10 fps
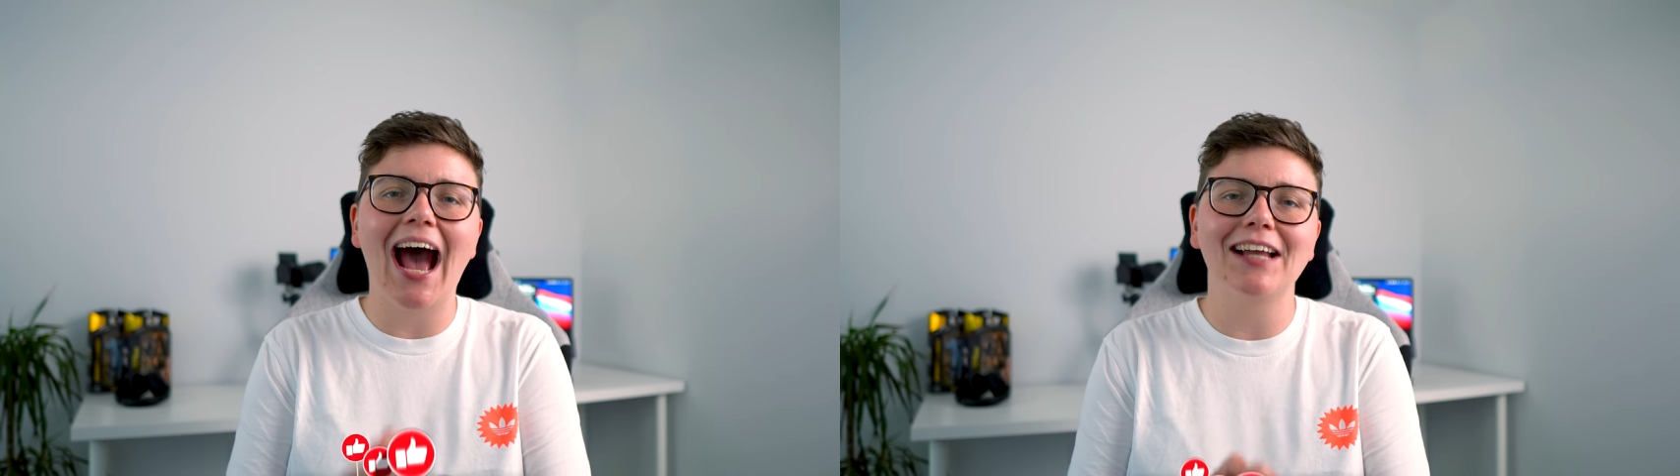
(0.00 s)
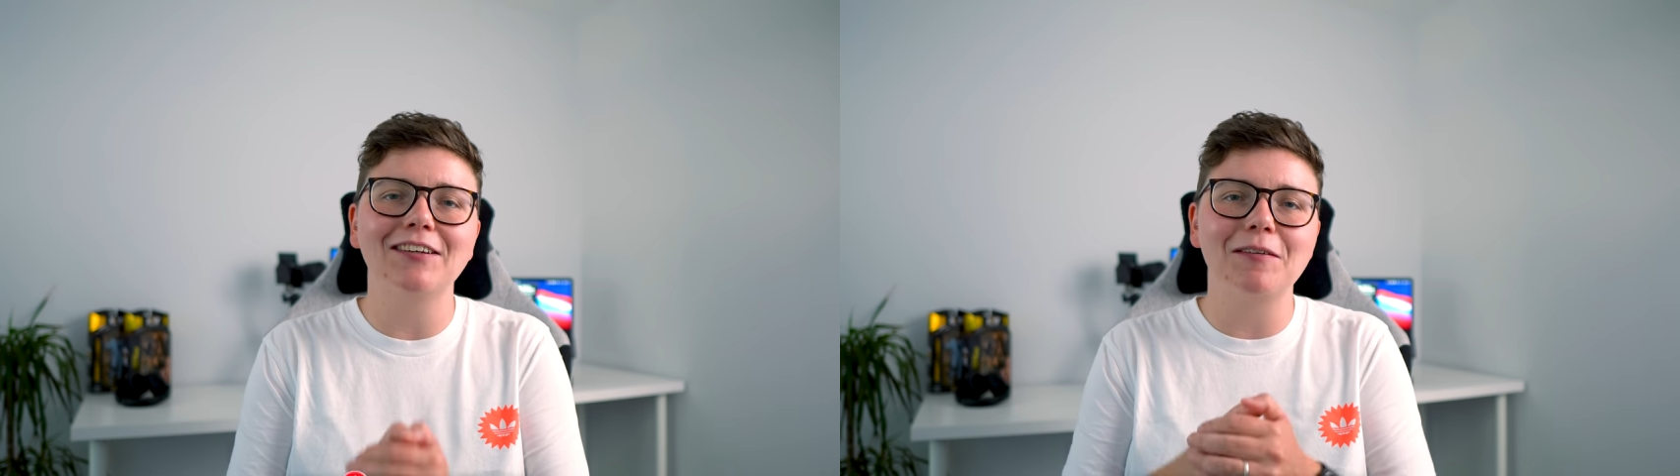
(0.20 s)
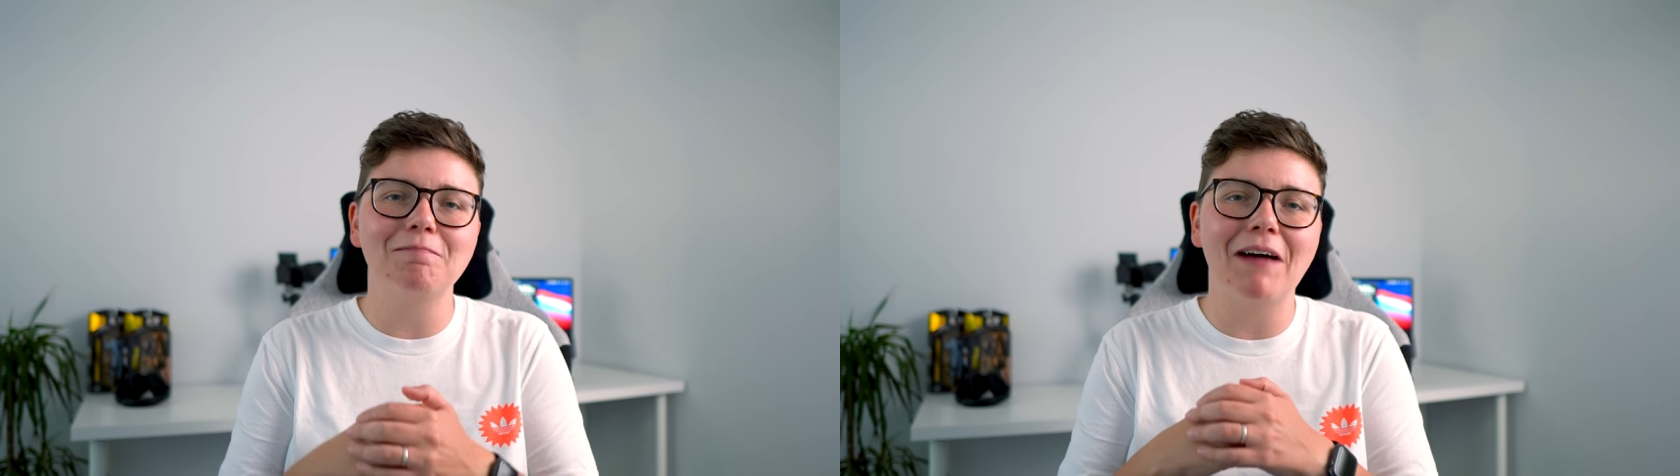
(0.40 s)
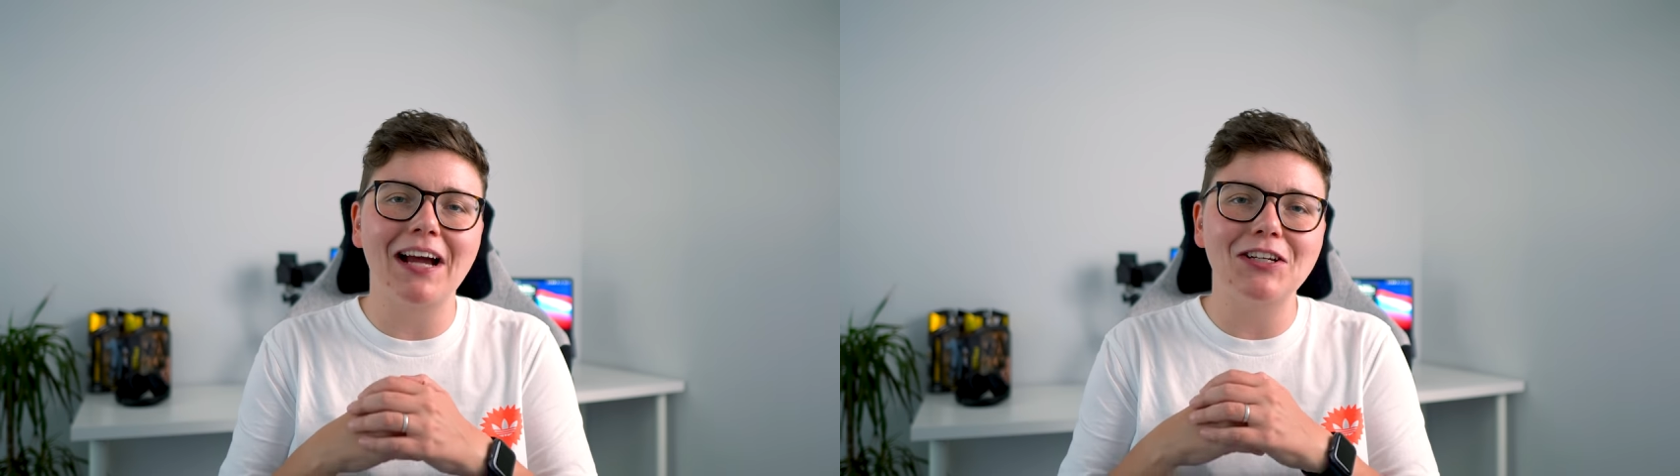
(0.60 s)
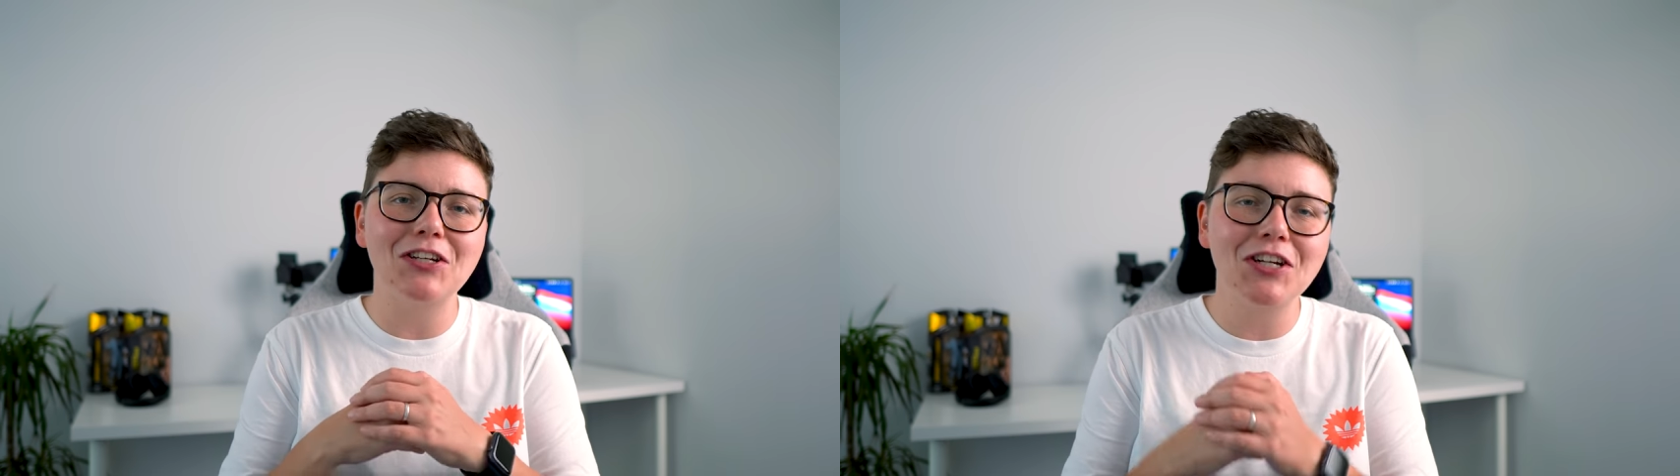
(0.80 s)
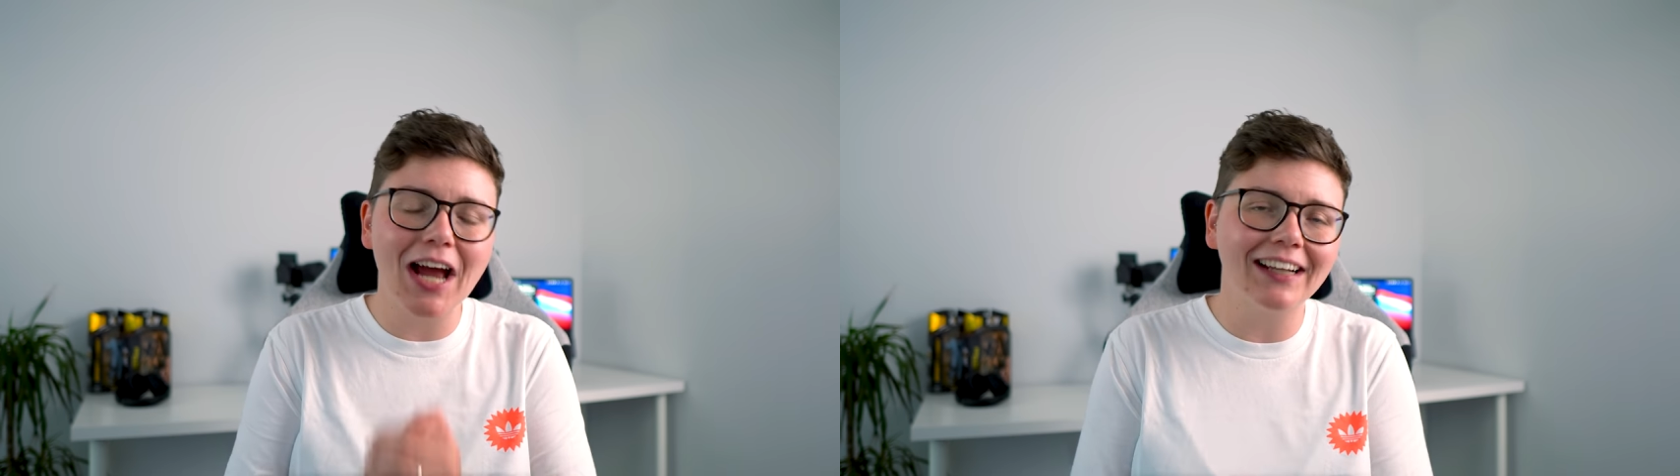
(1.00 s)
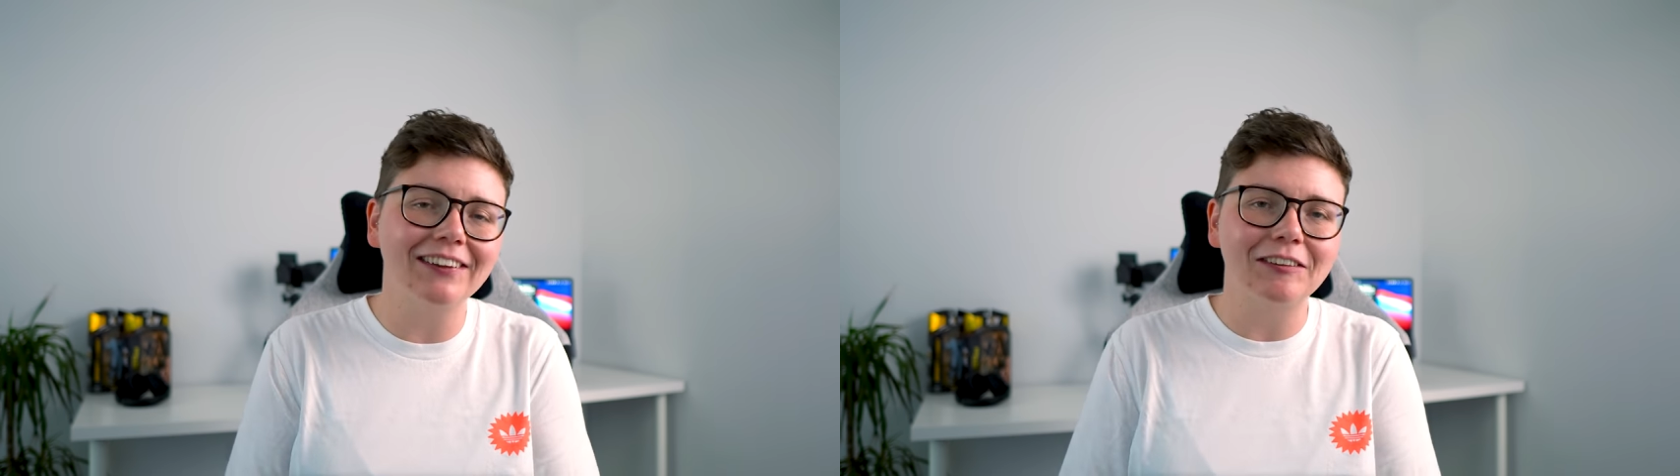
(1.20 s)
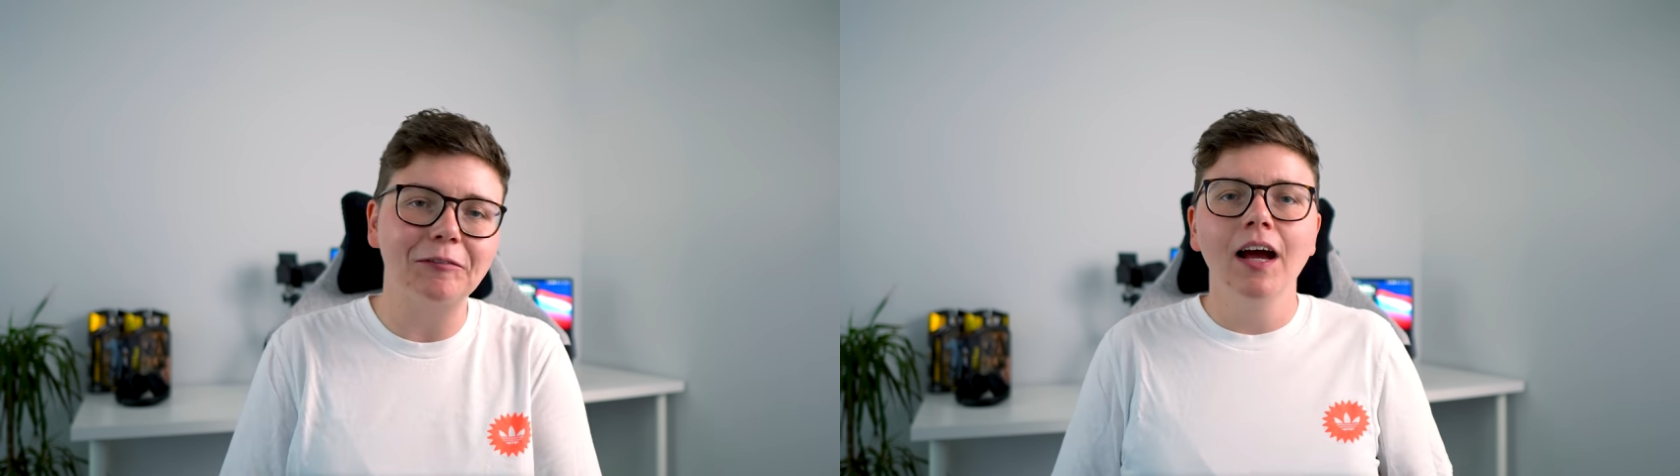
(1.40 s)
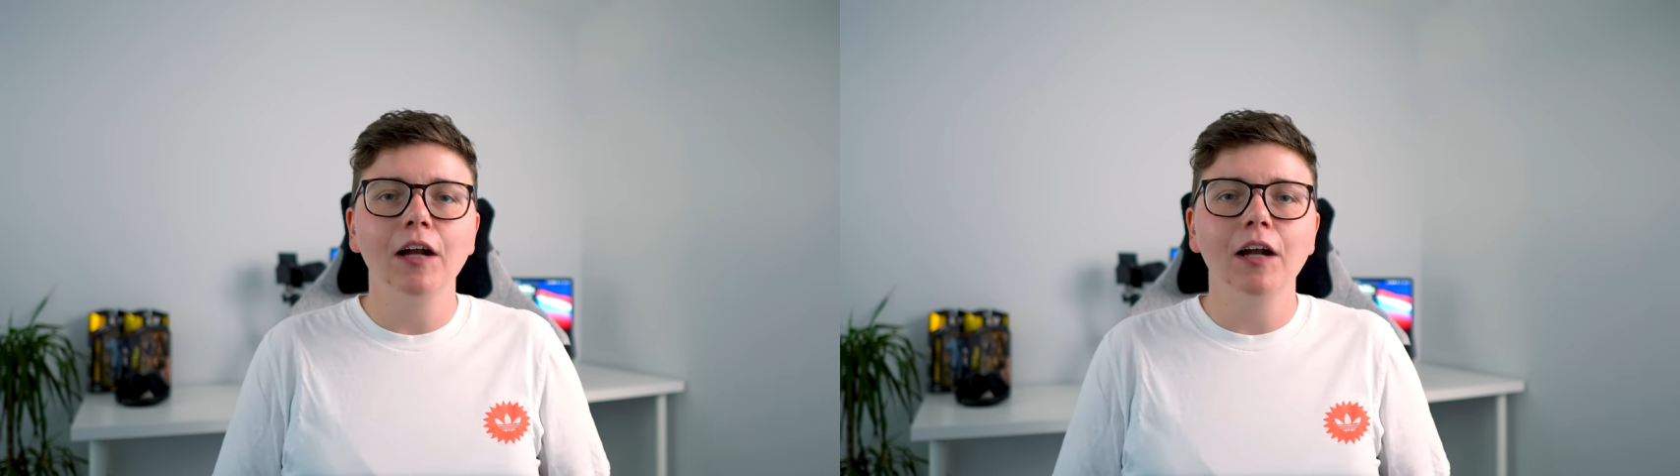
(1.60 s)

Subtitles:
and my channel.